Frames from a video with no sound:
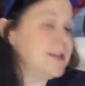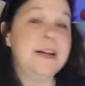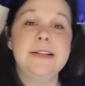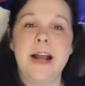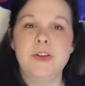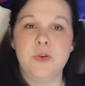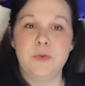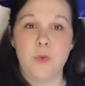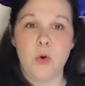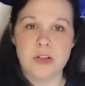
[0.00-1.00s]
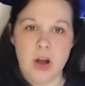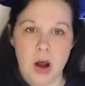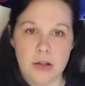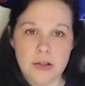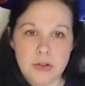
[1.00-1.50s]
sanitizer for
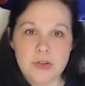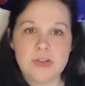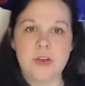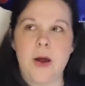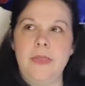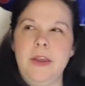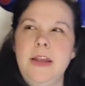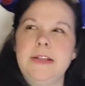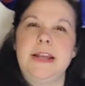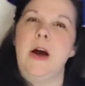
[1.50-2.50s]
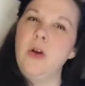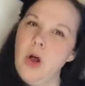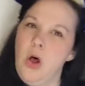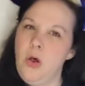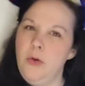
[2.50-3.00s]
toddlers, so I think it's
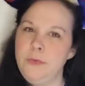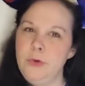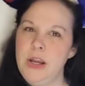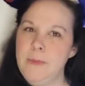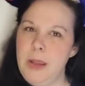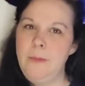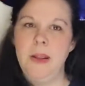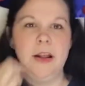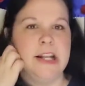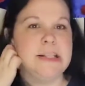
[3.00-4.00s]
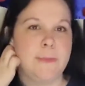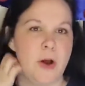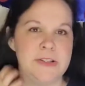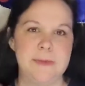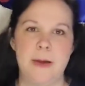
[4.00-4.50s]
alcohol free. Maybe it's
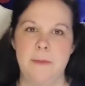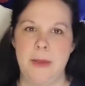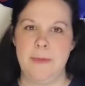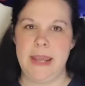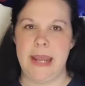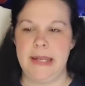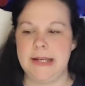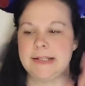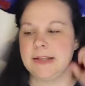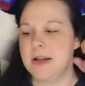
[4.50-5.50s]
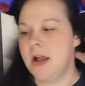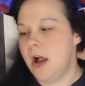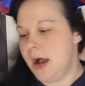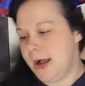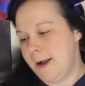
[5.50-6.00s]
also by Baby Gimmicks,
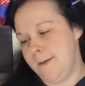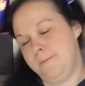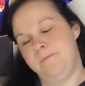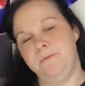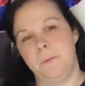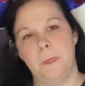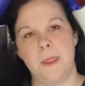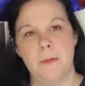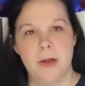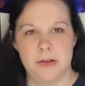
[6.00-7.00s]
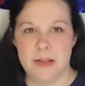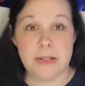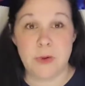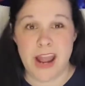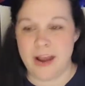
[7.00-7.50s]
but
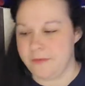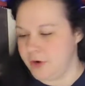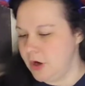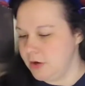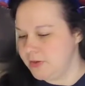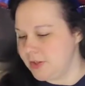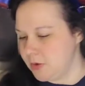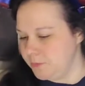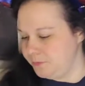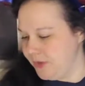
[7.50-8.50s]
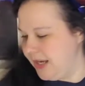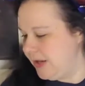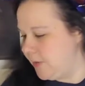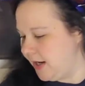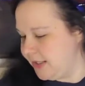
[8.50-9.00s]
that's what I have for her. So
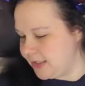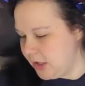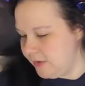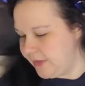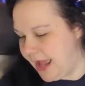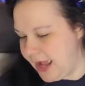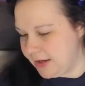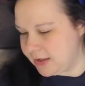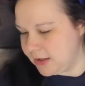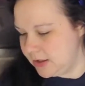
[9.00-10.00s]
anyways, all of that.